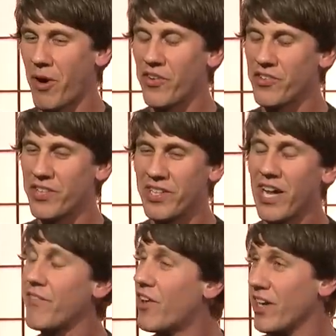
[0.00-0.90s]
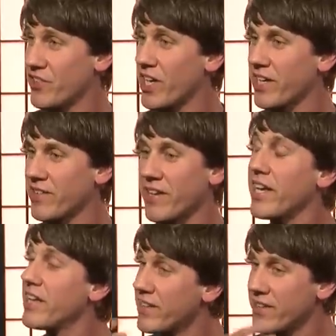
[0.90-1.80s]
Argentina, have a lot of check-ins
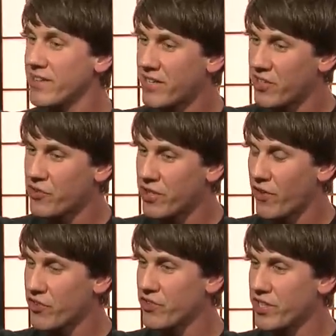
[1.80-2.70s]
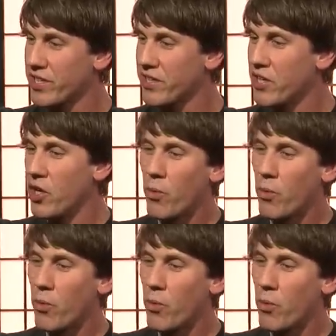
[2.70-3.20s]
in the country of Argentina.